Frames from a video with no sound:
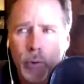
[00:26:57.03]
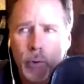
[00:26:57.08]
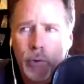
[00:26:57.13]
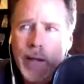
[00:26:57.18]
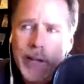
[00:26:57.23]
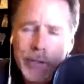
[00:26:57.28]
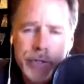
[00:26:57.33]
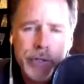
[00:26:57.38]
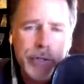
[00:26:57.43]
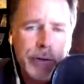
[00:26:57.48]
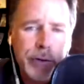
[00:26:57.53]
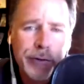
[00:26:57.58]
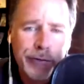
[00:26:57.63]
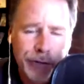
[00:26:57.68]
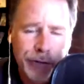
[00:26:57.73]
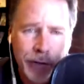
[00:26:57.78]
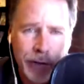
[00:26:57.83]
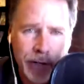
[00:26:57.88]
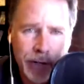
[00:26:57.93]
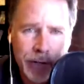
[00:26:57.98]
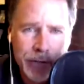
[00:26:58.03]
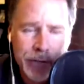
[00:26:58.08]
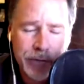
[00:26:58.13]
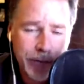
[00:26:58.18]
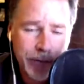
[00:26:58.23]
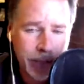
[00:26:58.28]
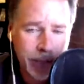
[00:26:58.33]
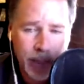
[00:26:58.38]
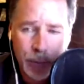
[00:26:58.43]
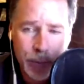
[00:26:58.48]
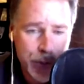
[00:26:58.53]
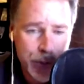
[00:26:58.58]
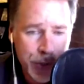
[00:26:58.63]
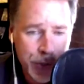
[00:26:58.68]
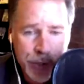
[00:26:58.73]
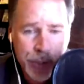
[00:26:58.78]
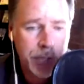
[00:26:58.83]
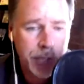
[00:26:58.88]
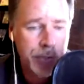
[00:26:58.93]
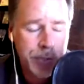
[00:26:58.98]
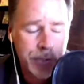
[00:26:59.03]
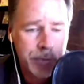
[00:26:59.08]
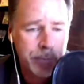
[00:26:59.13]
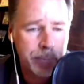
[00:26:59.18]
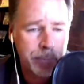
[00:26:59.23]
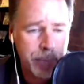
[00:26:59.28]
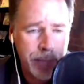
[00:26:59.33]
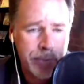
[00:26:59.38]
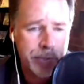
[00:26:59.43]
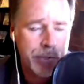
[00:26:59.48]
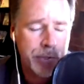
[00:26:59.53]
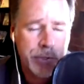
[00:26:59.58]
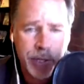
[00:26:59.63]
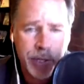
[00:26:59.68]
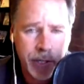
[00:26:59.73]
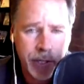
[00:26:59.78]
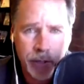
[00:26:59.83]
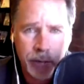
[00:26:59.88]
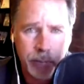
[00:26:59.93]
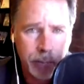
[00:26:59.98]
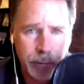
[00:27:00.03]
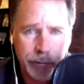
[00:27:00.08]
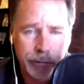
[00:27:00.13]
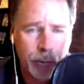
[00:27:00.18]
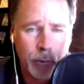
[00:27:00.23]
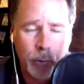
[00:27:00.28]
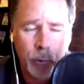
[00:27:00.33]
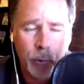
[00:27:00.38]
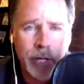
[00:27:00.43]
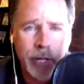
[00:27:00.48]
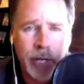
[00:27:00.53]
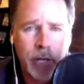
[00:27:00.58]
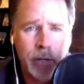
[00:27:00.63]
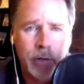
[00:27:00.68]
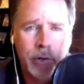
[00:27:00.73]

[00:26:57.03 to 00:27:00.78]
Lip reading: cool. That's new for us. In fact, I was just messaging him before we